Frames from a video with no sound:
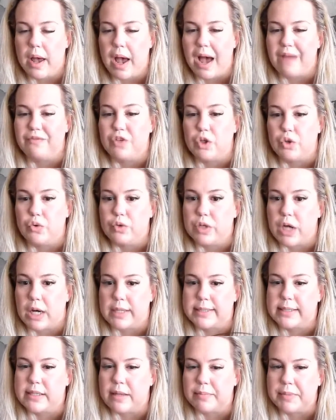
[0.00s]
Have you
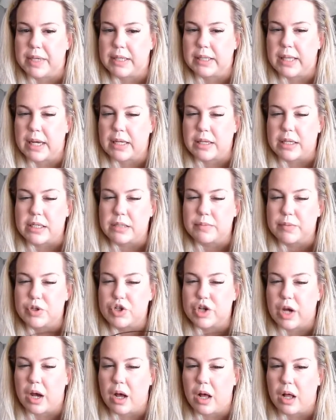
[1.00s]
done something like this,
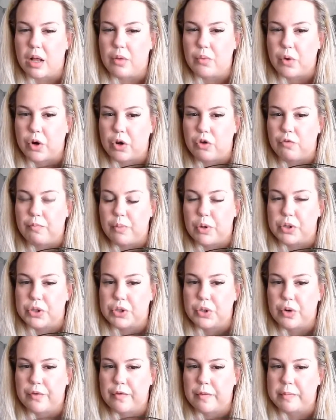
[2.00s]
Michelle, where you've put
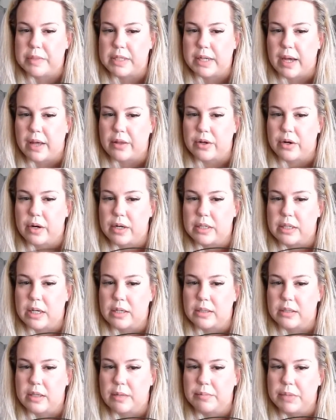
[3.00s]
2 of them together and
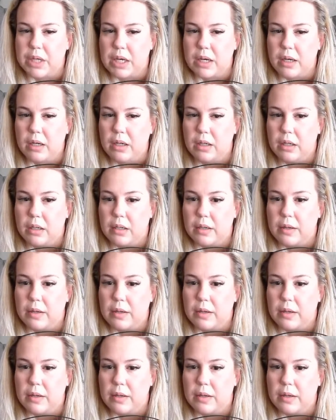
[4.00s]
done something?